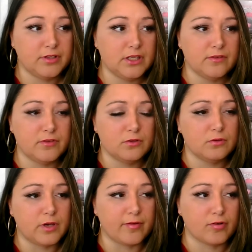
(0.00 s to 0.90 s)
any of
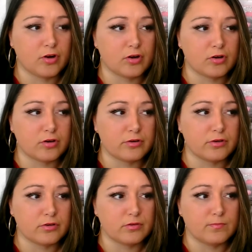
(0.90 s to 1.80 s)
you ever heard
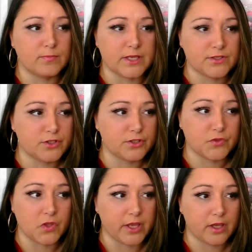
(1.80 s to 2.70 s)

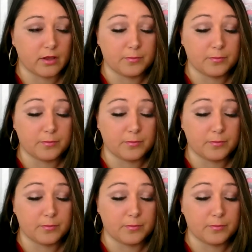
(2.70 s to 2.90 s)
messages like,